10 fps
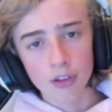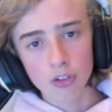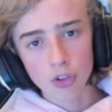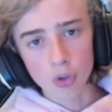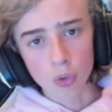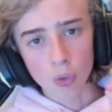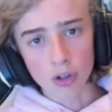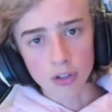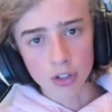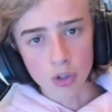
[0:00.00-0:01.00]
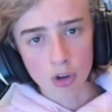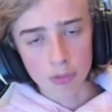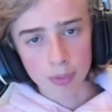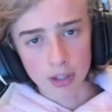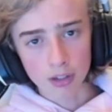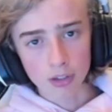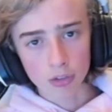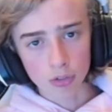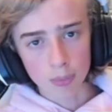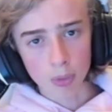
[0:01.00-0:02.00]
to USB
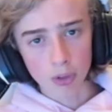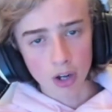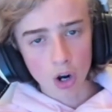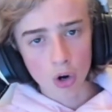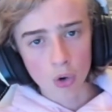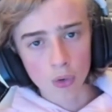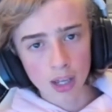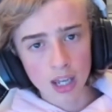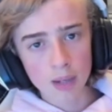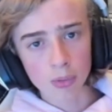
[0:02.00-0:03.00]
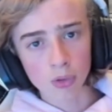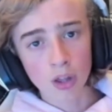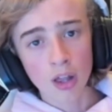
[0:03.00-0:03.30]
3.0 cable